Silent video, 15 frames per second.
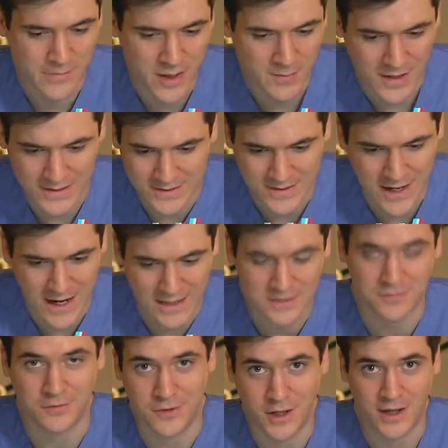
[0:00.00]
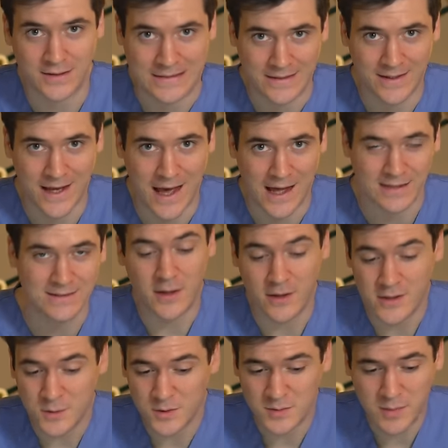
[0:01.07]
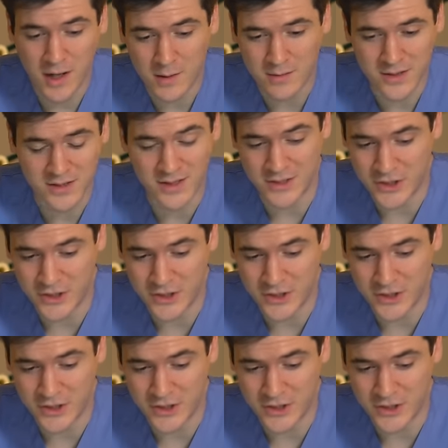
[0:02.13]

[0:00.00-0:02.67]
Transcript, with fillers: Meat-Based Diets for Dogs and Cats. Now this was published